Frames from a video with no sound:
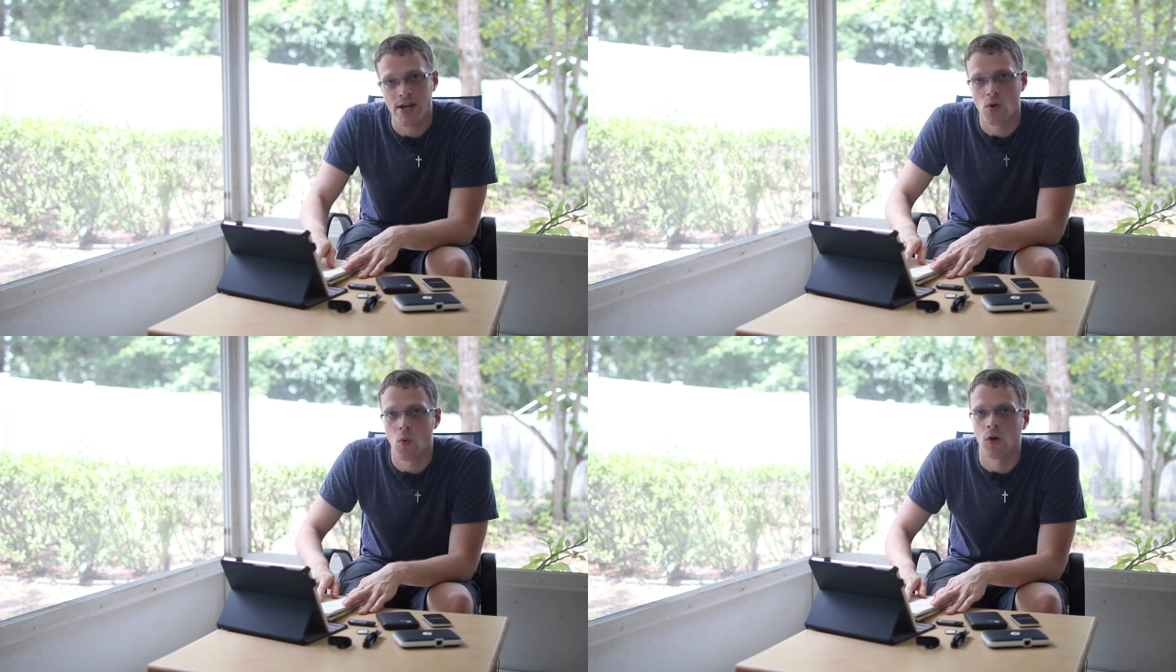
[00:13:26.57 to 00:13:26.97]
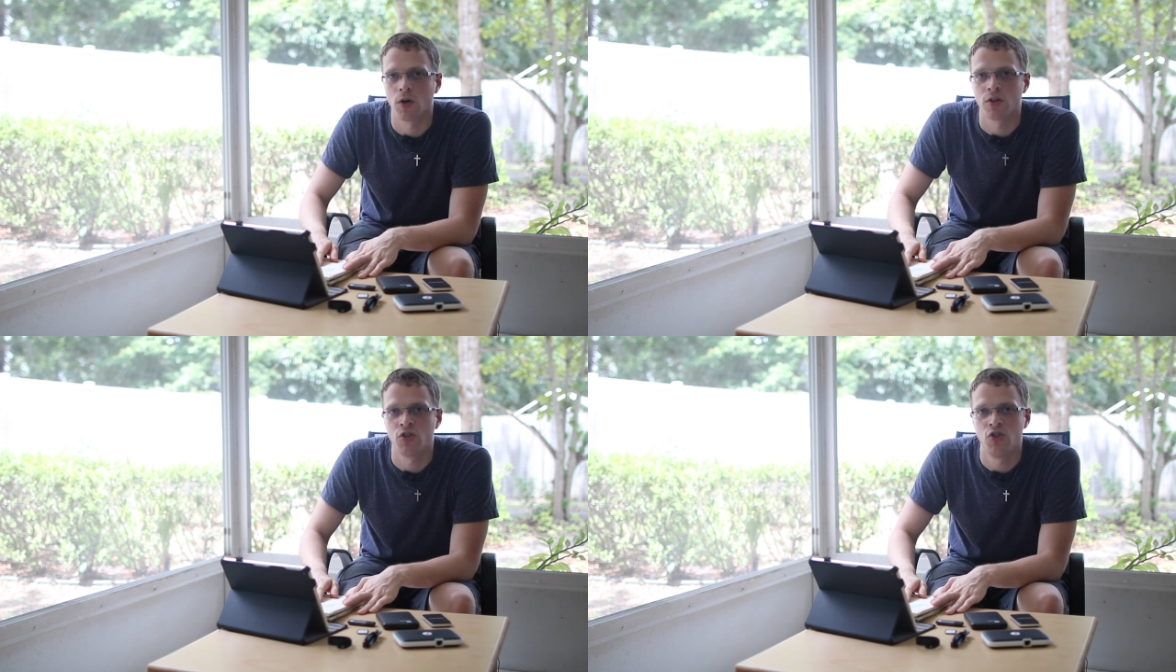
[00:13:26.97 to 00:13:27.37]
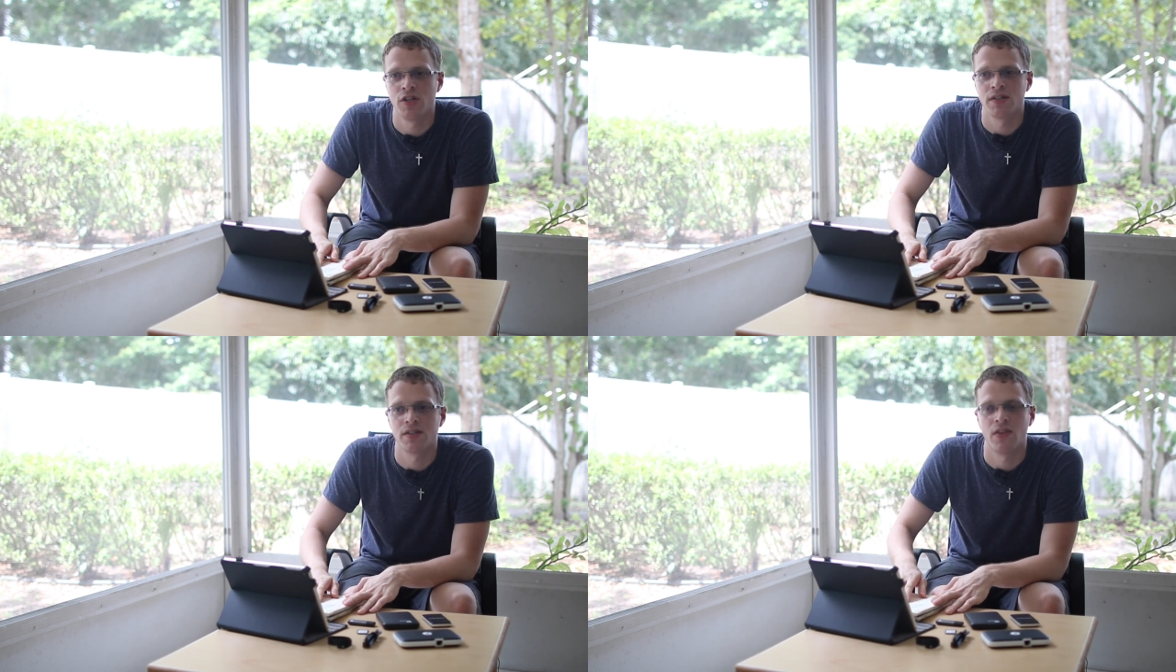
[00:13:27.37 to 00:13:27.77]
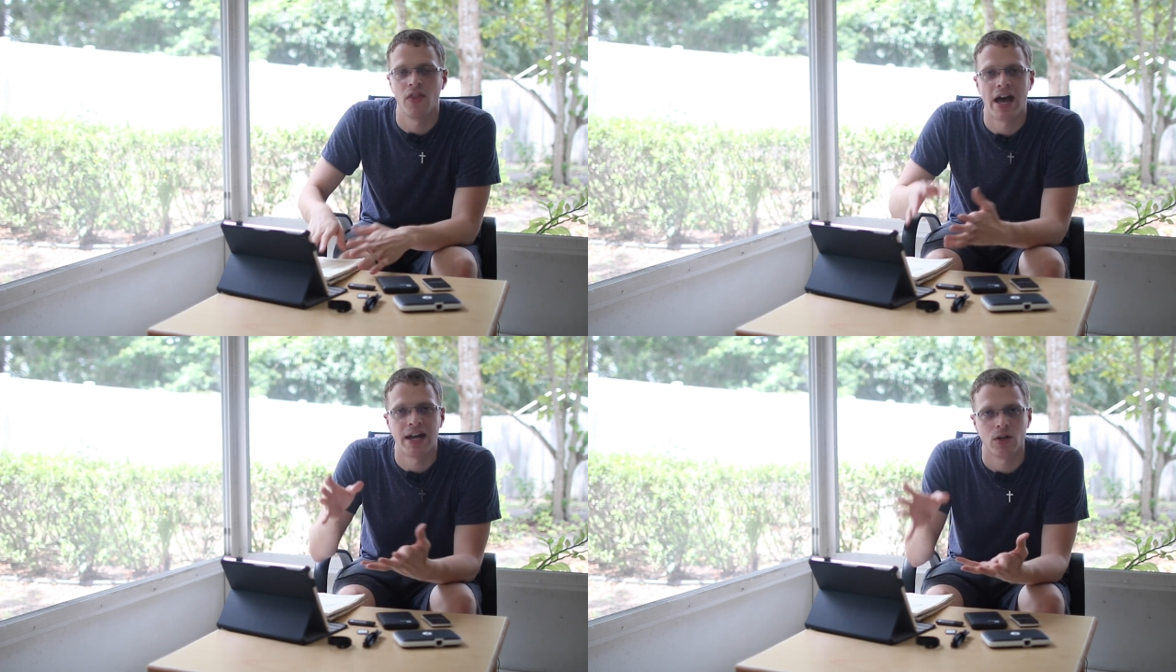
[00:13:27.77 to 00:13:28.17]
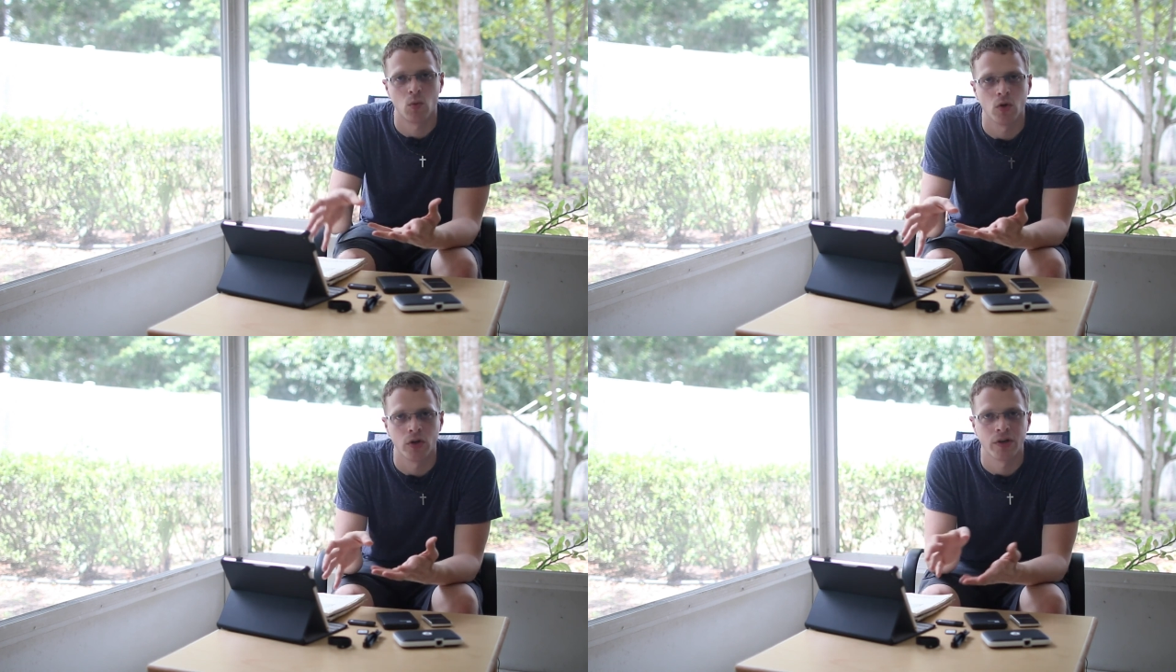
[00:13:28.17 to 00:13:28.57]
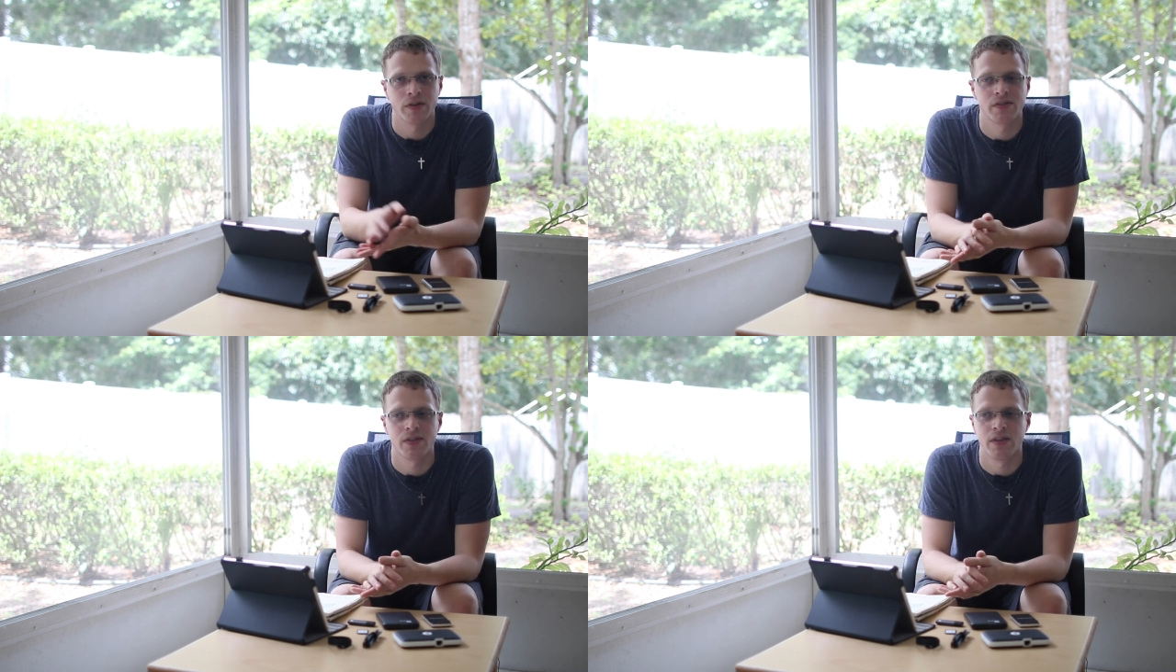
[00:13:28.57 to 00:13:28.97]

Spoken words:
it works, just that it works.